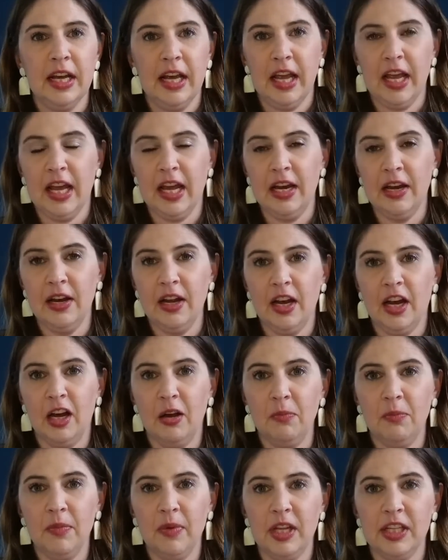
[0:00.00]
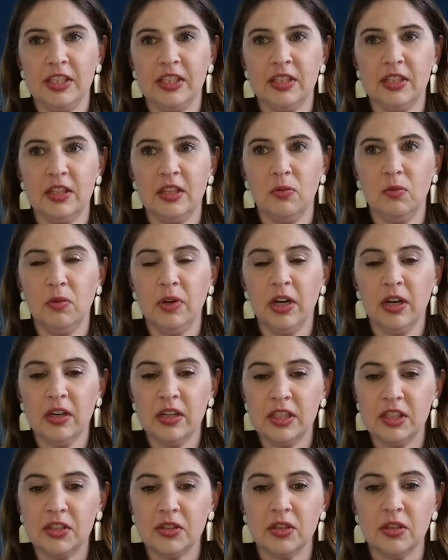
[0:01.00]
and um, it's the
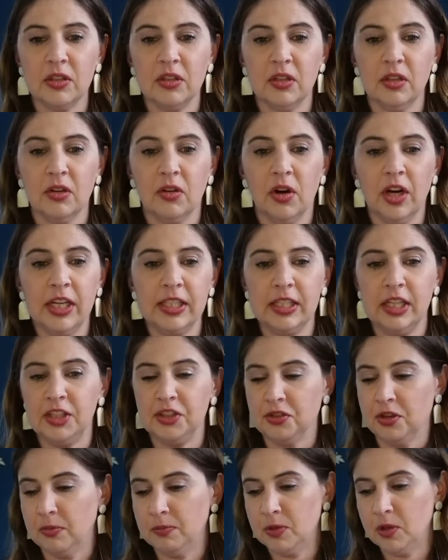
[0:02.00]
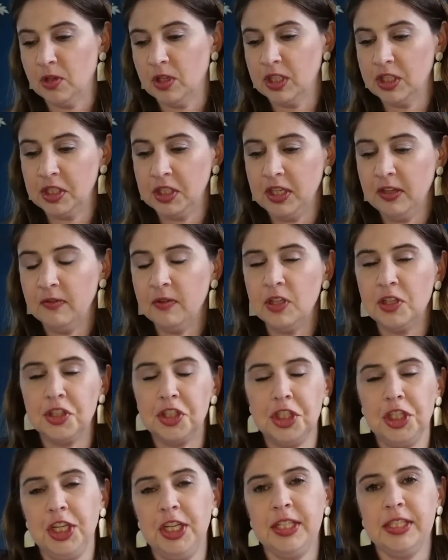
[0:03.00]
weirdest craziest scripture because even
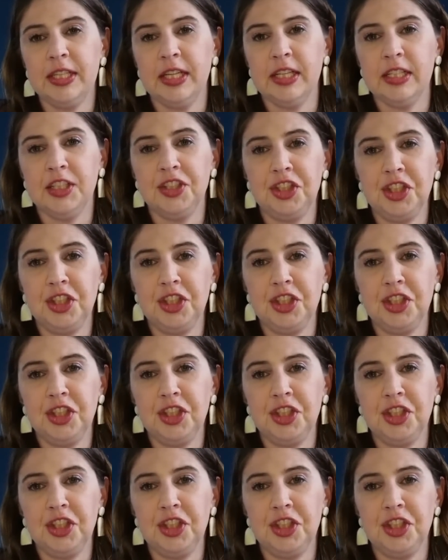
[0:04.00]
Jesus,